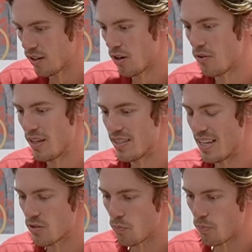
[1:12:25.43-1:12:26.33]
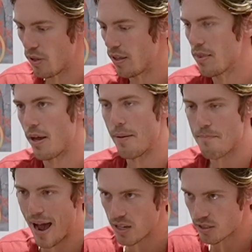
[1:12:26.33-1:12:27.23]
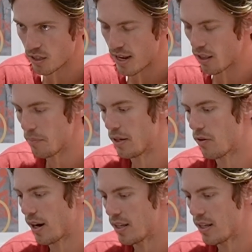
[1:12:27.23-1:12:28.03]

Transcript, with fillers: you know, it's it's uh, that masculine element, right?